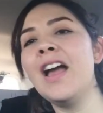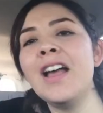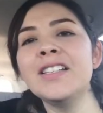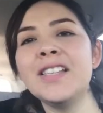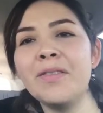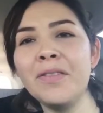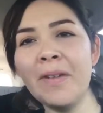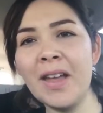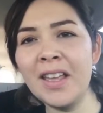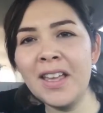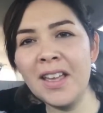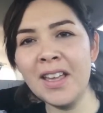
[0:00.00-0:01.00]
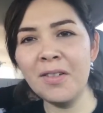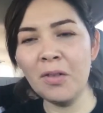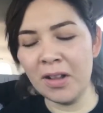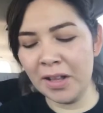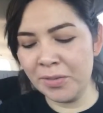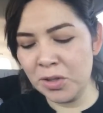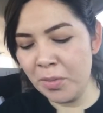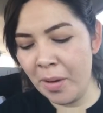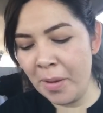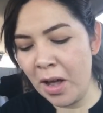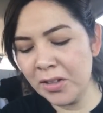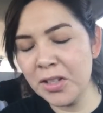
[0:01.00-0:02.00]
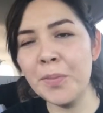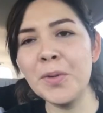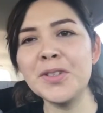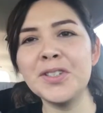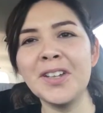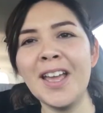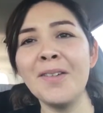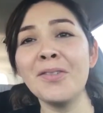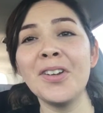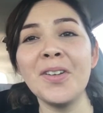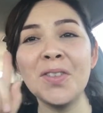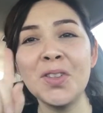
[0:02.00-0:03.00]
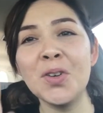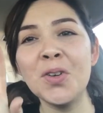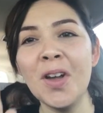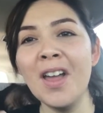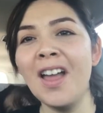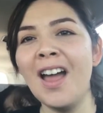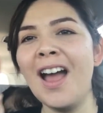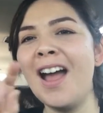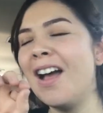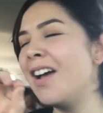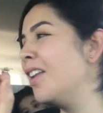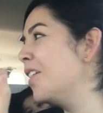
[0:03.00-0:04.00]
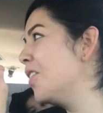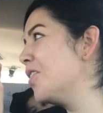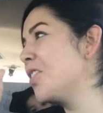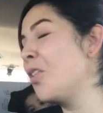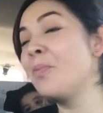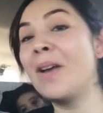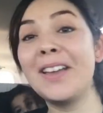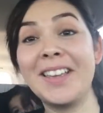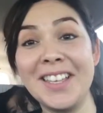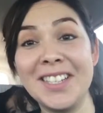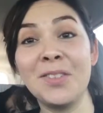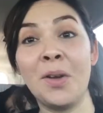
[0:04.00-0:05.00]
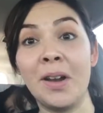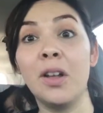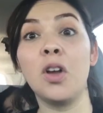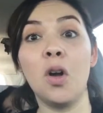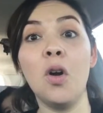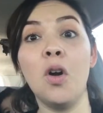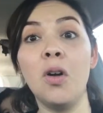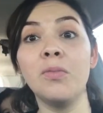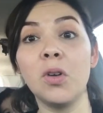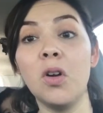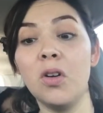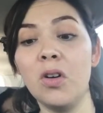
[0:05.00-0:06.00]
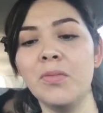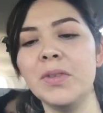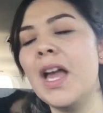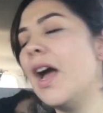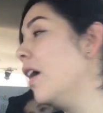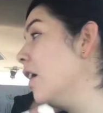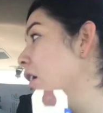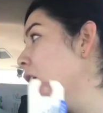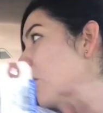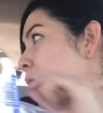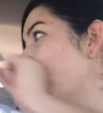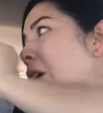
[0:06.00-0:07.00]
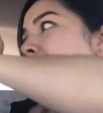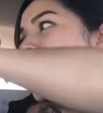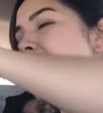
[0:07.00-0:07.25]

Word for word: guys everybody welcome to Brahma Octopus today I'm gonna do a little show my kids want go home go home yeah wait a